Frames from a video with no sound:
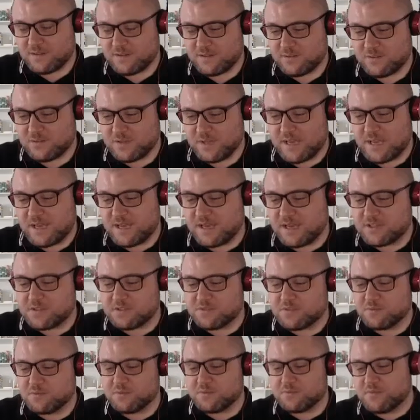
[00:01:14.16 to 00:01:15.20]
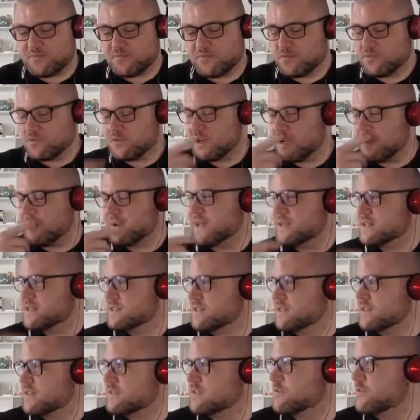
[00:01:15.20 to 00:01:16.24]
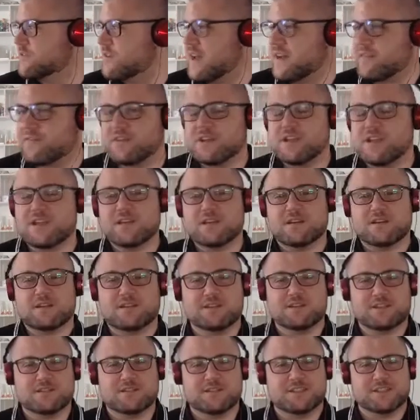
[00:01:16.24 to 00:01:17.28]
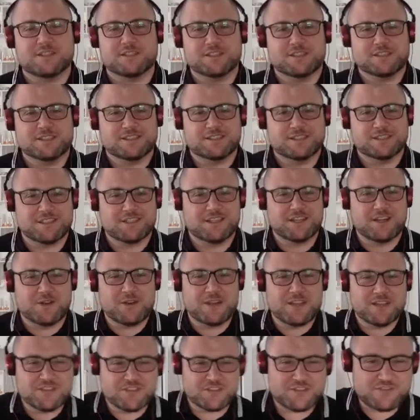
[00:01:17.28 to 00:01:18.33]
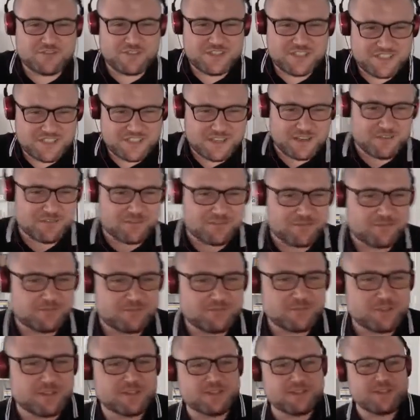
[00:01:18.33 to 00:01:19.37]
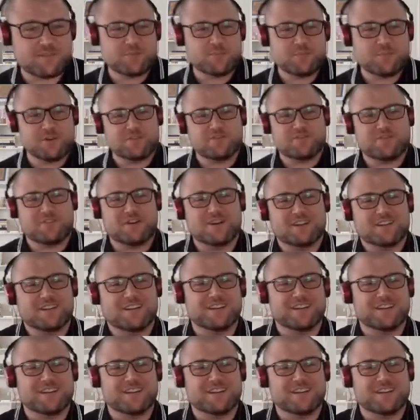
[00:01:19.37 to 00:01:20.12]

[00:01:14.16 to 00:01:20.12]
Yeah, I just thought before going into the sort of heavy, industry stuff, we could have a bit of fun.